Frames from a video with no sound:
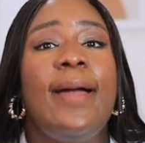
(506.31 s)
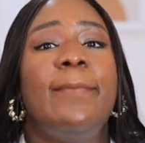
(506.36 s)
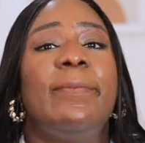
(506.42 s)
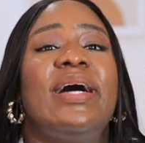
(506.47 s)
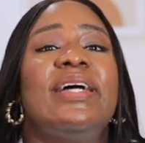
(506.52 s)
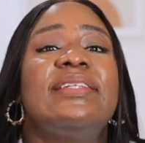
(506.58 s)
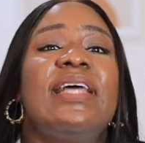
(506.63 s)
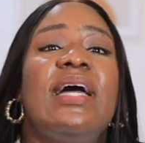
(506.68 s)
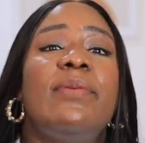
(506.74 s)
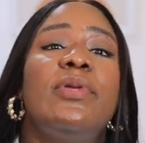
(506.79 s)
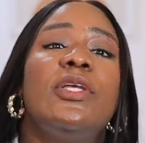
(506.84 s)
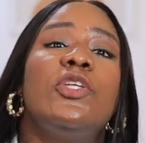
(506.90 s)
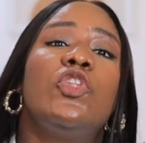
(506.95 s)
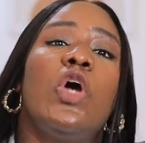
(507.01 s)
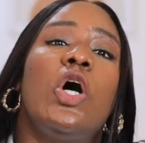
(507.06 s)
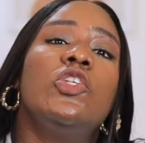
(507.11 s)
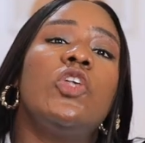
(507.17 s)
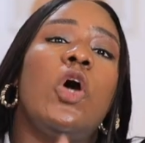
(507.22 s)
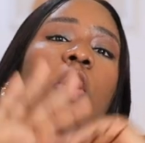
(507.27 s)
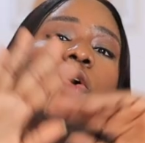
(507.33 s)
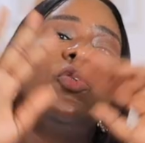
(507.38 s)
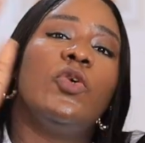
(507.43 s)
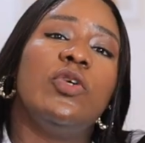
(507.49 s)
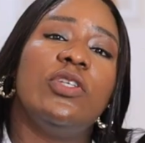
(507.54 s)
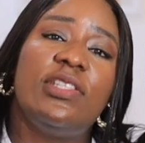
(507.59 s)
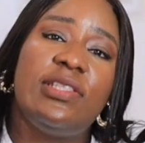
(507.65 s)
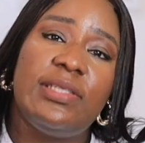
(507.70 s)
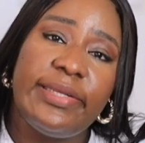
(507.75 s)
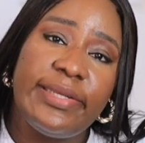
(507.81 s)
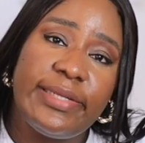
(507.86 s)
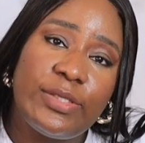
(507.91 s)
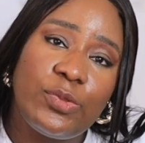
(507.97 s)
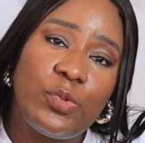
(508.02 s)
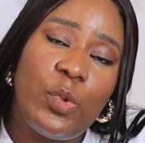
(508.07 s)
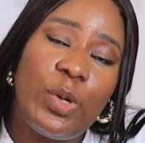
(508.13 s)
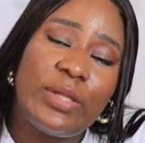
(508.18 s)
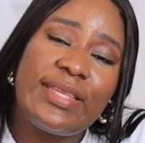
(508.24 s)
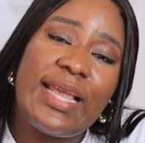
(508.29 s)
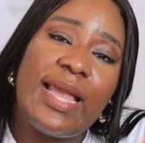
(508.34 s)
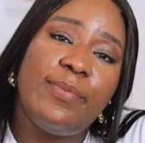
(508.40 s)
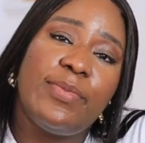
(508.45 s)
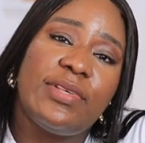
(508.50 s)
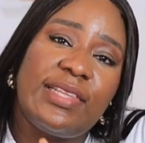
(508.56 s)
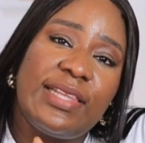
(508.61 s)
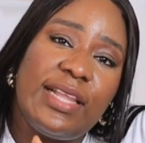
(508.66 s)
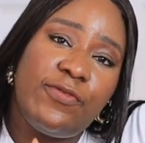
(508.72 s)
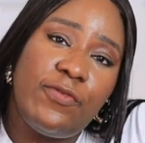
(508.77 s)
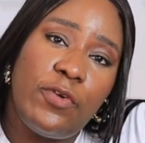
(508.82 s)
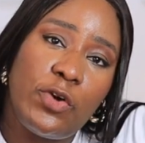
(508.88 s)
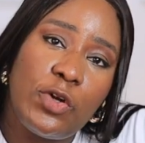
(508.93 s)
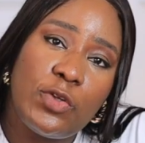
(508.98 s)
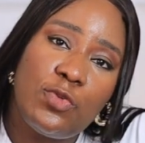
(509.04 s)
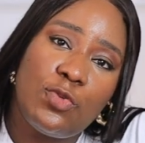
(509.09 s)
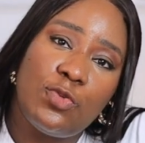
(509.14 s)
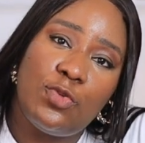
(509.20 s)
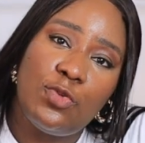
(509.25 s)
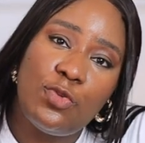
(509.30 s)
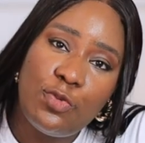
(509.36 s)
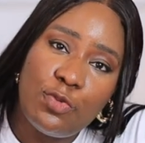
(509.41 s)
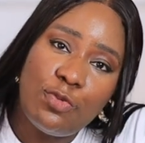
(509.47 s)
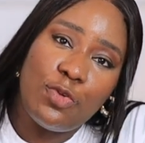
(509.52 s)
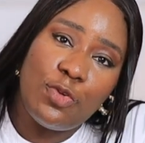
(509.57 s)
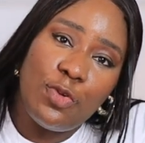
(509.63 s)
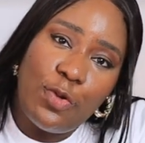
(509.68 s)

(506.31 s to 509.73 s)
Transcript: By the time he does all those things, what time is left for us to do, you